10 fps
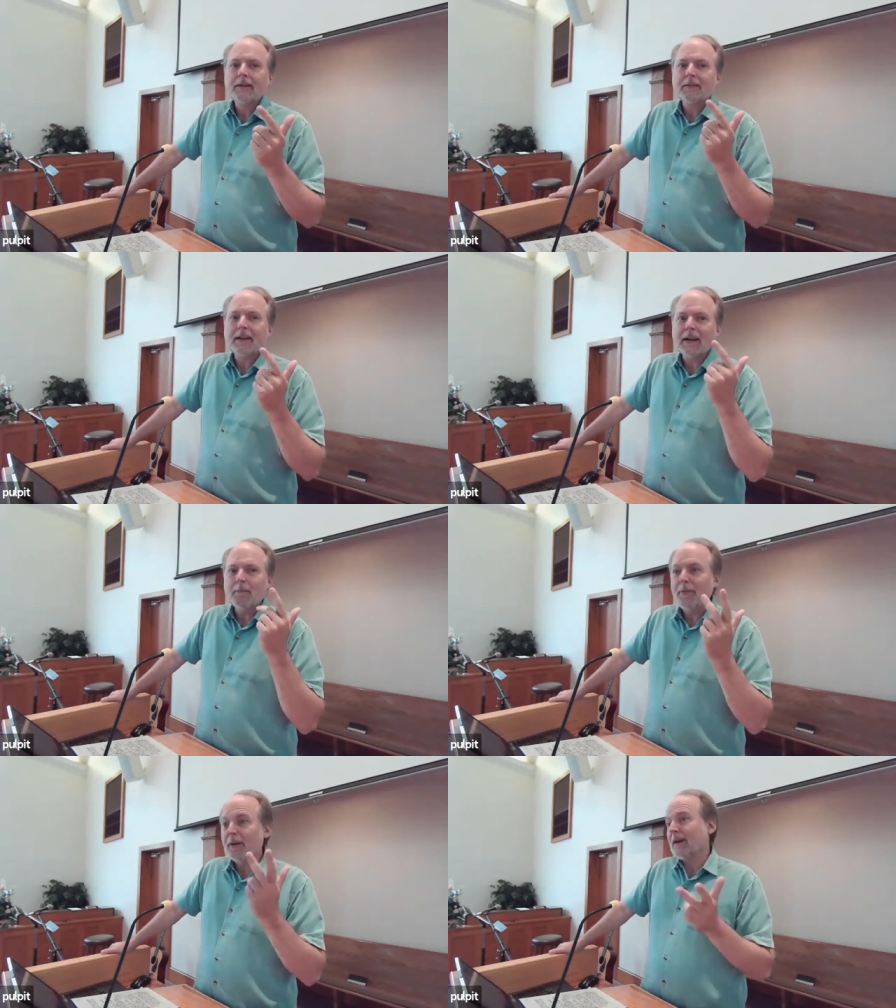Tell him
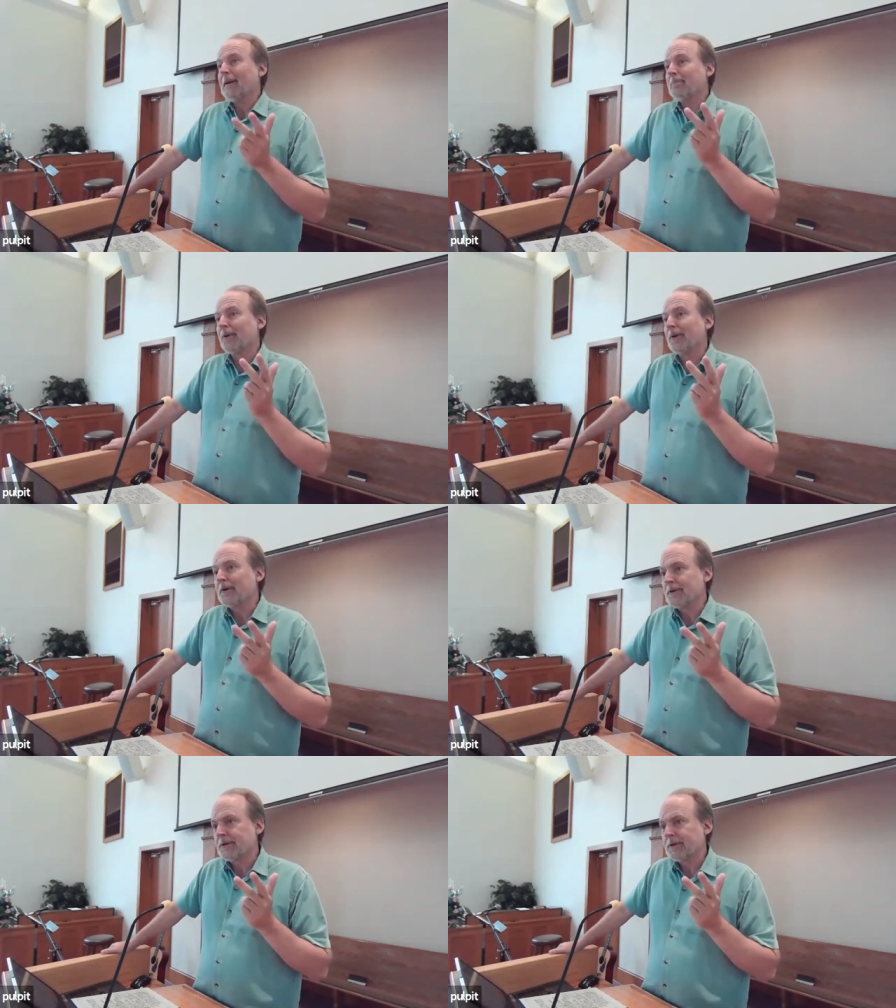the
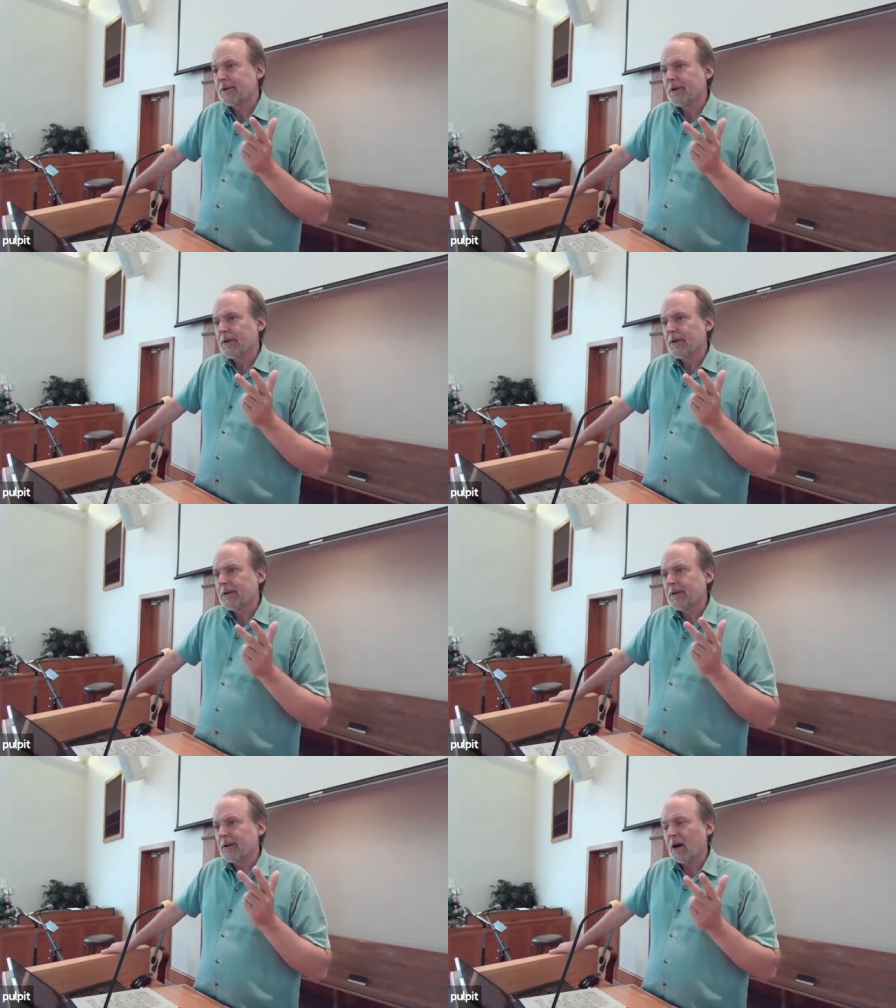lepers
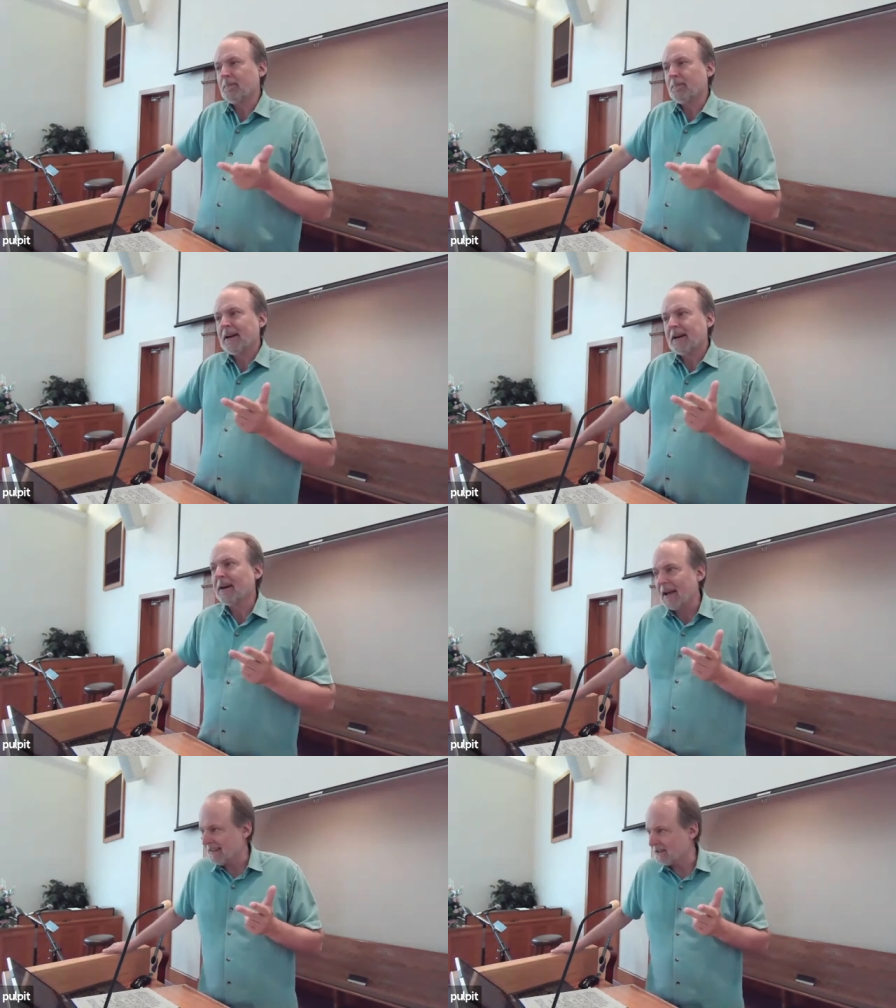are being
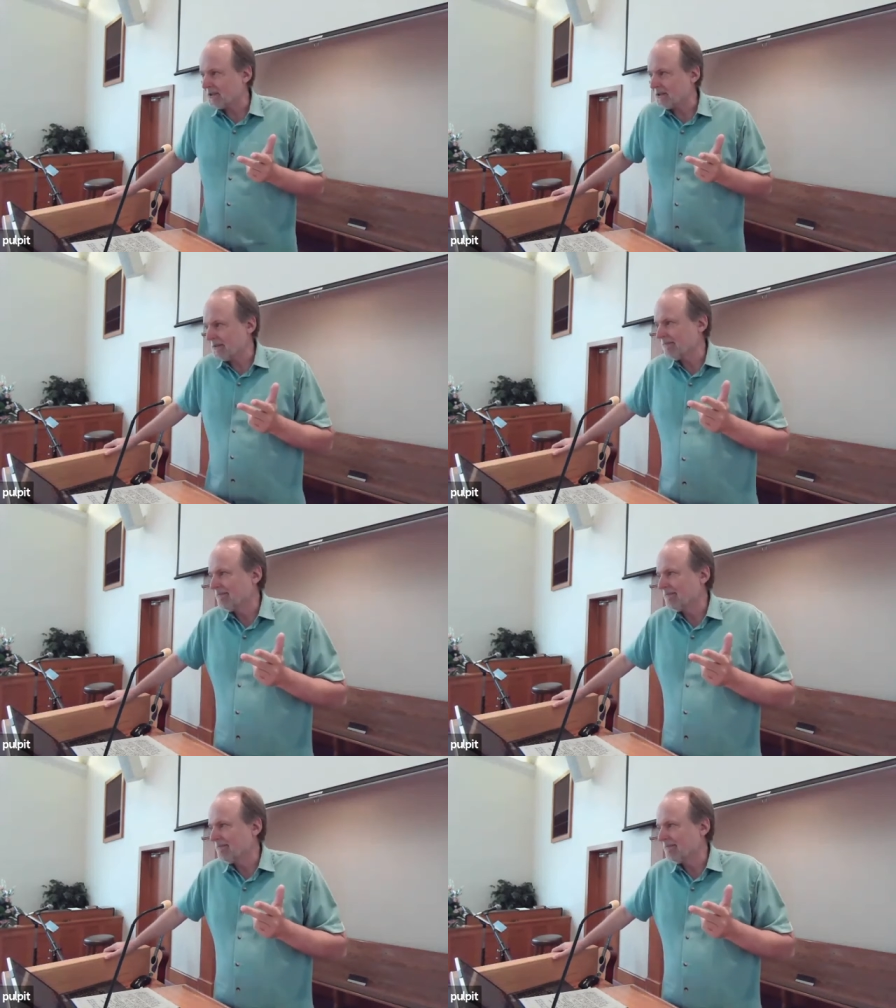cleansed.